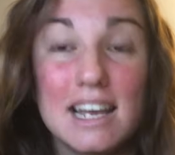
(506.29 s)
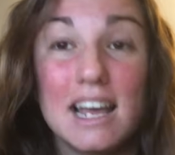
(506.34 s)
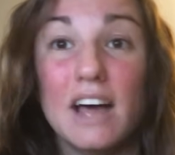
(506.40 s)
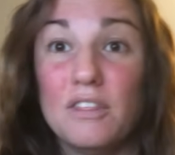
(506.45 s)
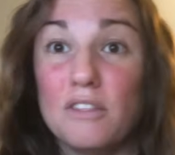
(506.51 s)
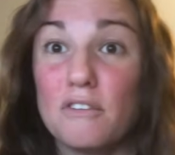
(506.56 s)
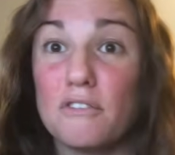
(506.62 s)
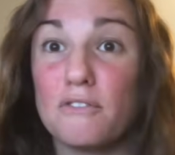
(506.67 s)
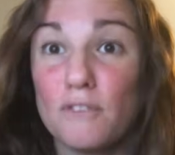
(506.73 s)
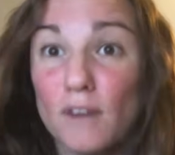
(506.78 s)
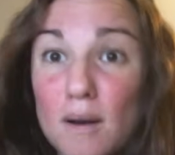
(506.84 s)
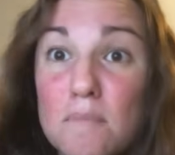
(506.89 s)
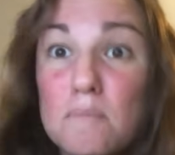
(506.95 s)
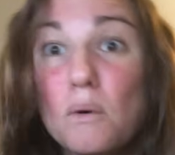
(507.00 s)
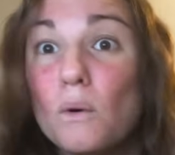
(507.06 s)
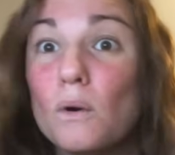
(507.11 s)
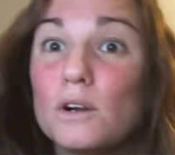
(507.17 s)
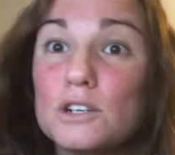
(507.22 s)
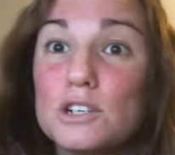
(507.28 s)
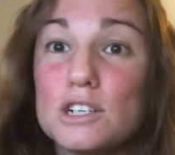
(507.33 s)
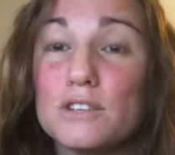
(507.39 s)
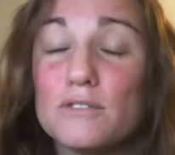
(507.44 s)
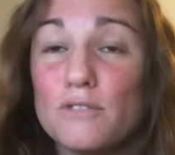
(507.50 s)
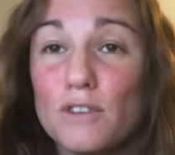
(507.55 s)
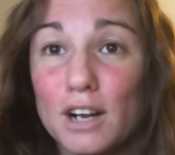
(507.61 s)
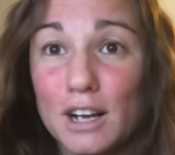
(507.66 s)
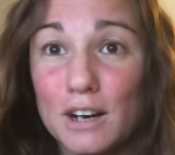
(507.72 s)
and the front porch is
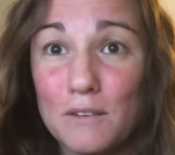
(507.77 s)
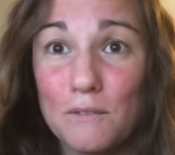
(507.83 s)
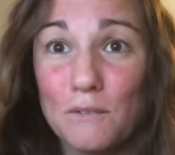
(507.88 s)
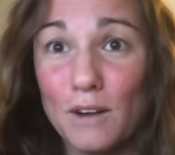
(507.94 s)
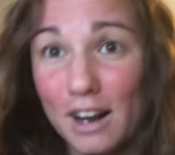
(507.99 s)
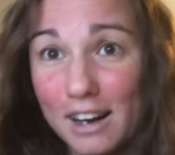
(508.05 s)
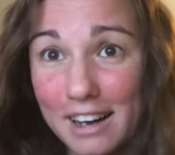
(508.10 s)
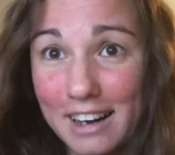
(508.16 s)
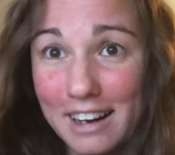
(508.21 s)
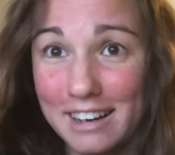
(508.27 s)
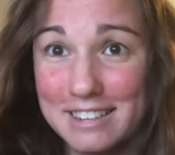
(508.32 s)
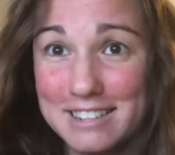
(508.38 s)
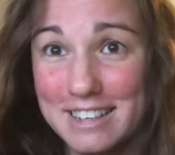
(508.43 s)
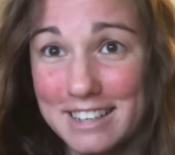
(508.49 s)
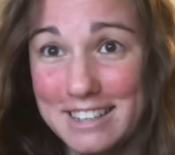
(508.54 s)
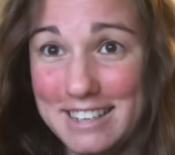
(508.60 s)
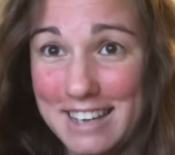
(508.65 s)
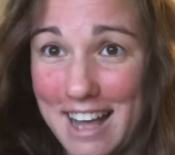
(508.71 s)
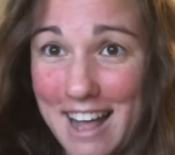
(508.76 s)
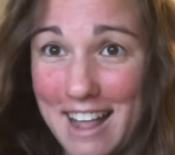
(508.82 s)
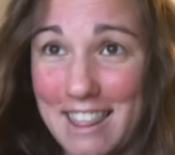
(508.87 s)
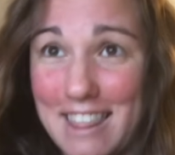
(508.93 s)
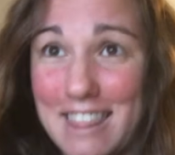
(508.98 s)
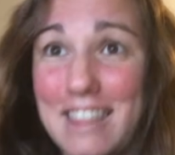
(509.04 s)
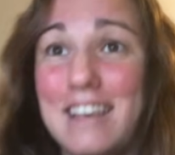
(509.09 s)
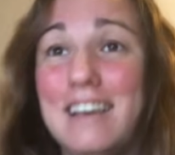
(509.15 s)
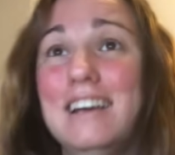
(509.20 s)
friggin' rotting to
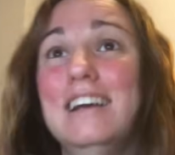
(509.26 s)
death,